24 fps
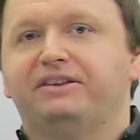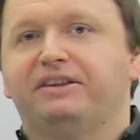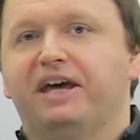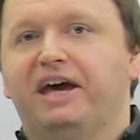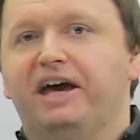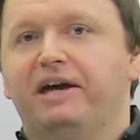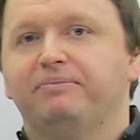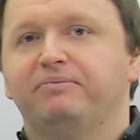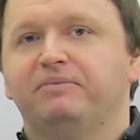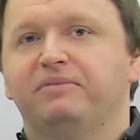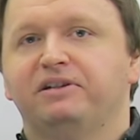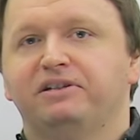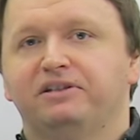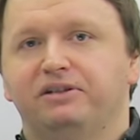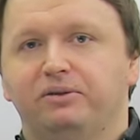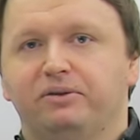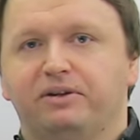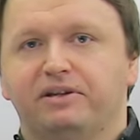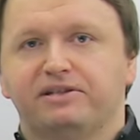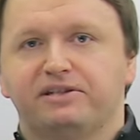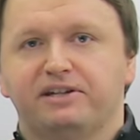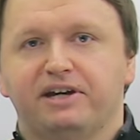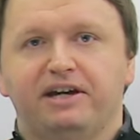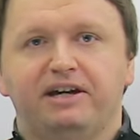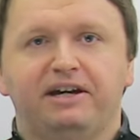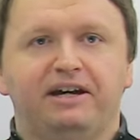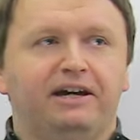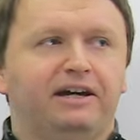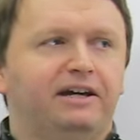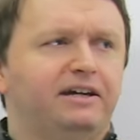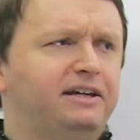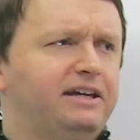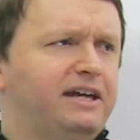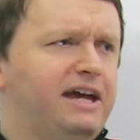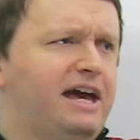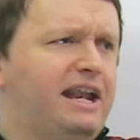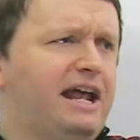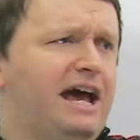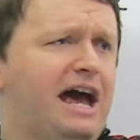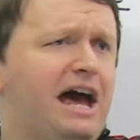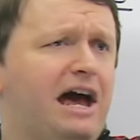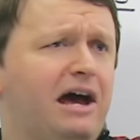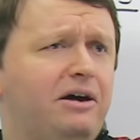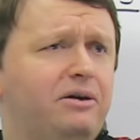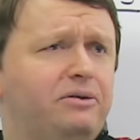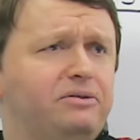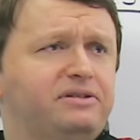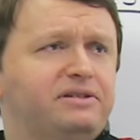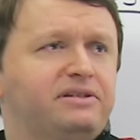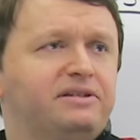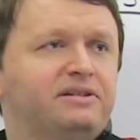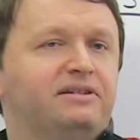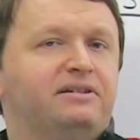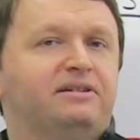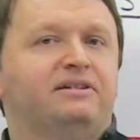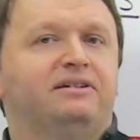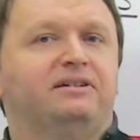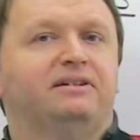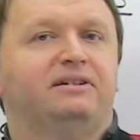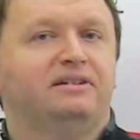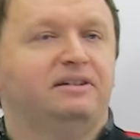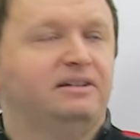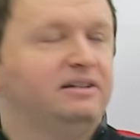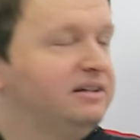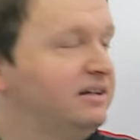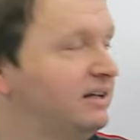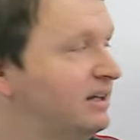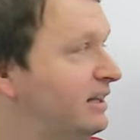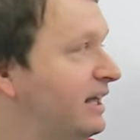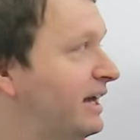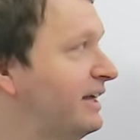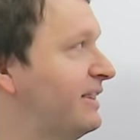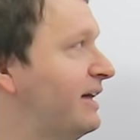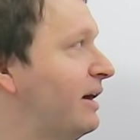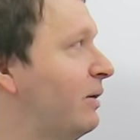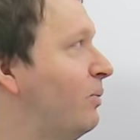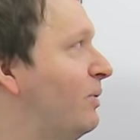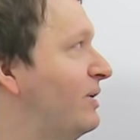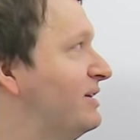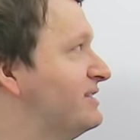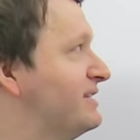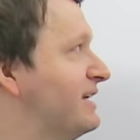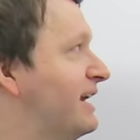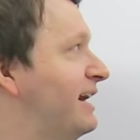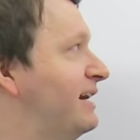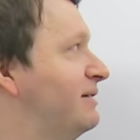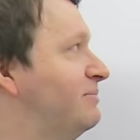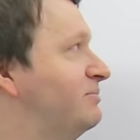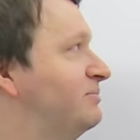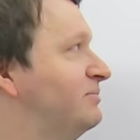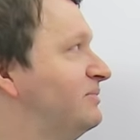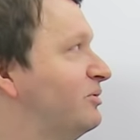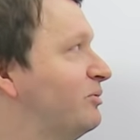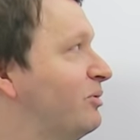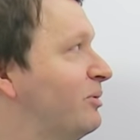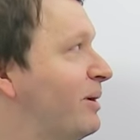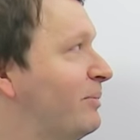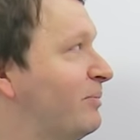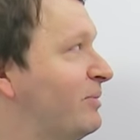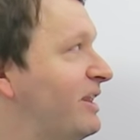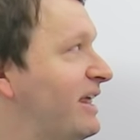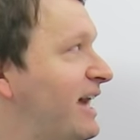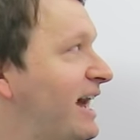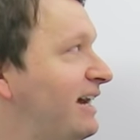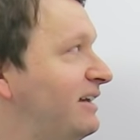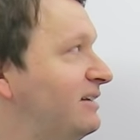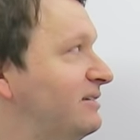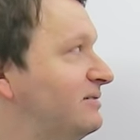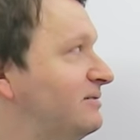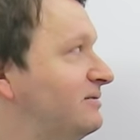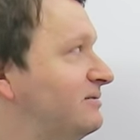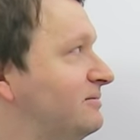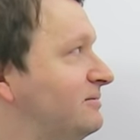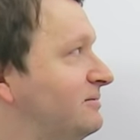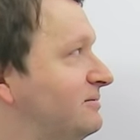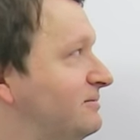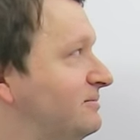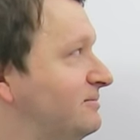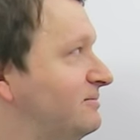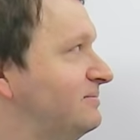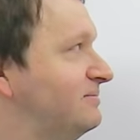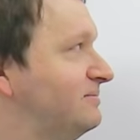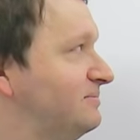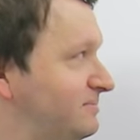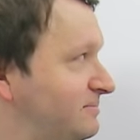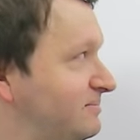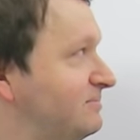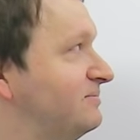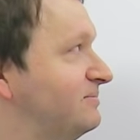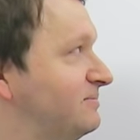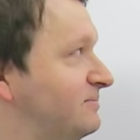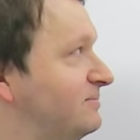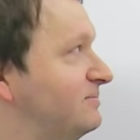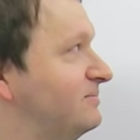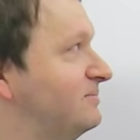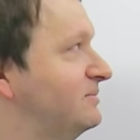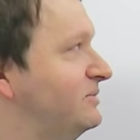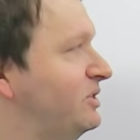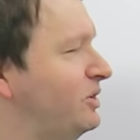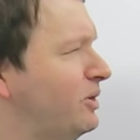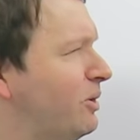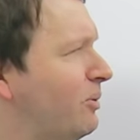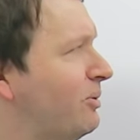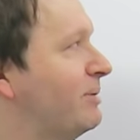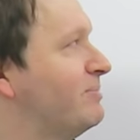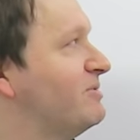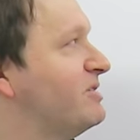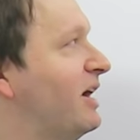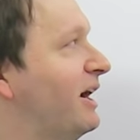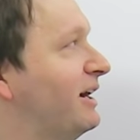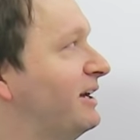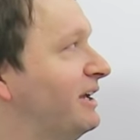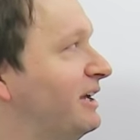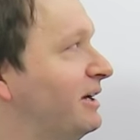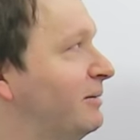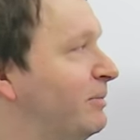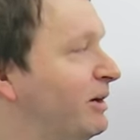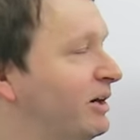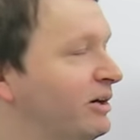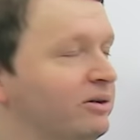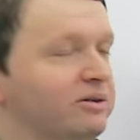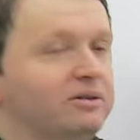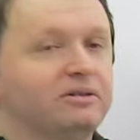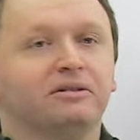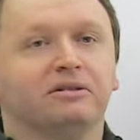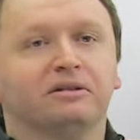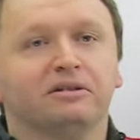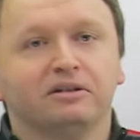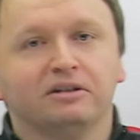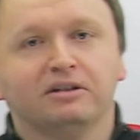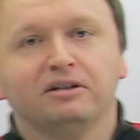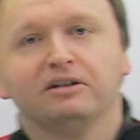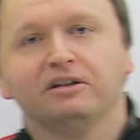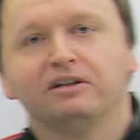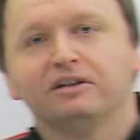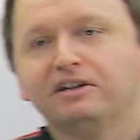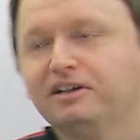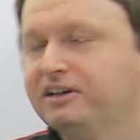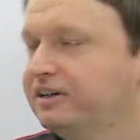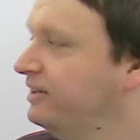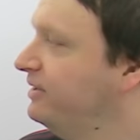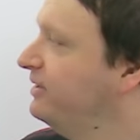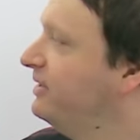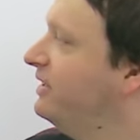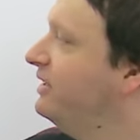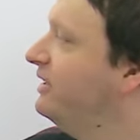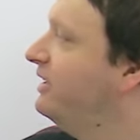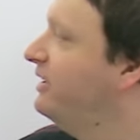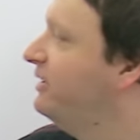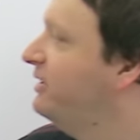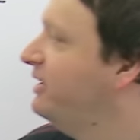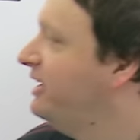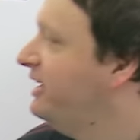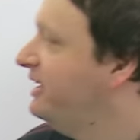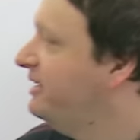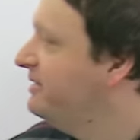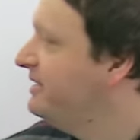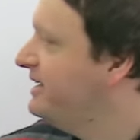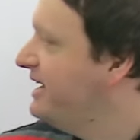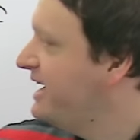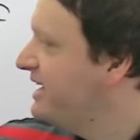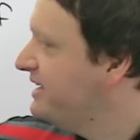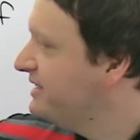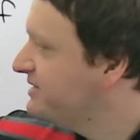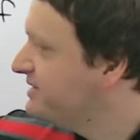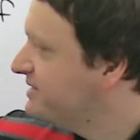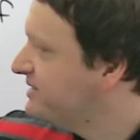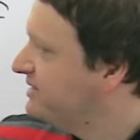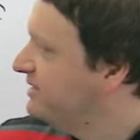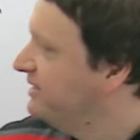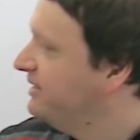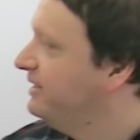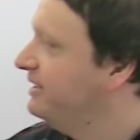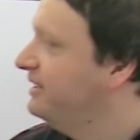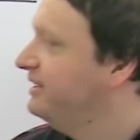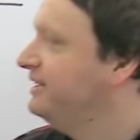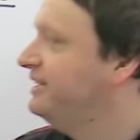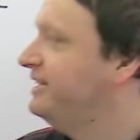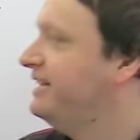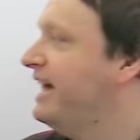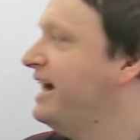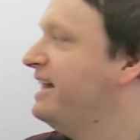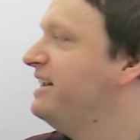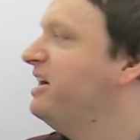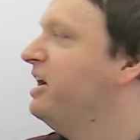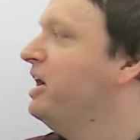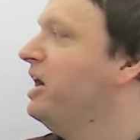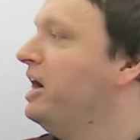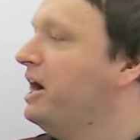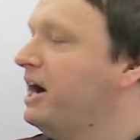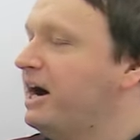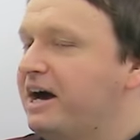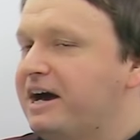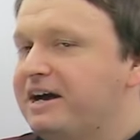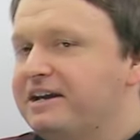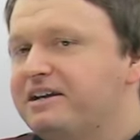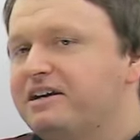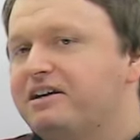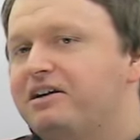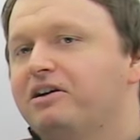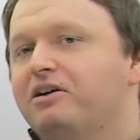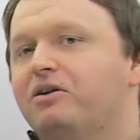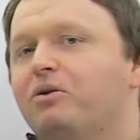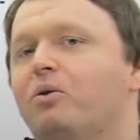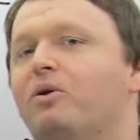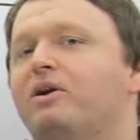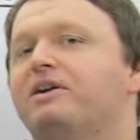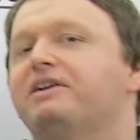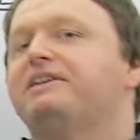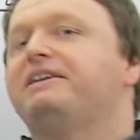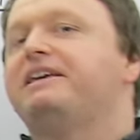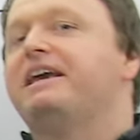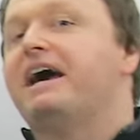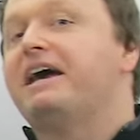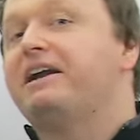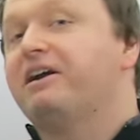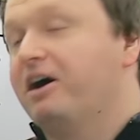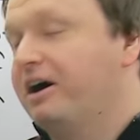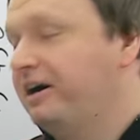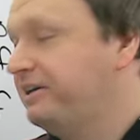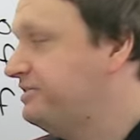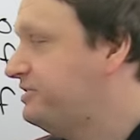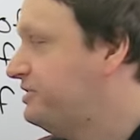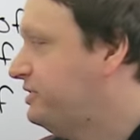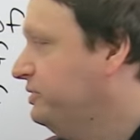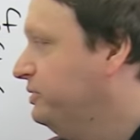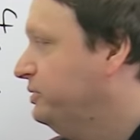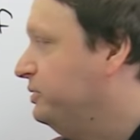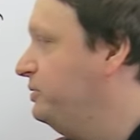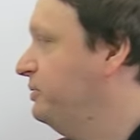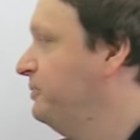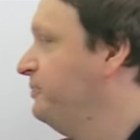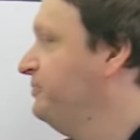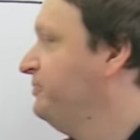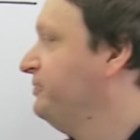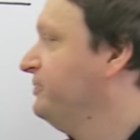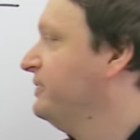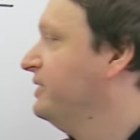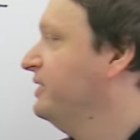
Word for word: at them, you can say, get out. Like that one time, remember that? You know what I'm talking about. All right, next, get on or get onto,